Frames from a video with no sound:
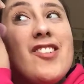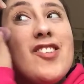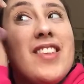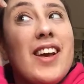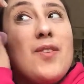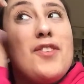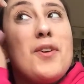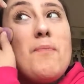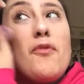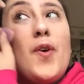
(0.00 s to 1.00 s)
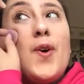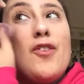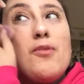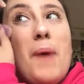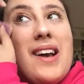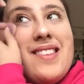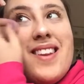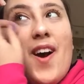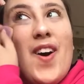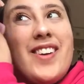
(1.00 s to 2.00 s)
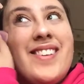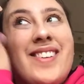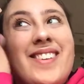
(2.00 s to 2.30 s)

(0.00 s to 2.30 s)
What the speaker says: Just like I was doing before, just patting it on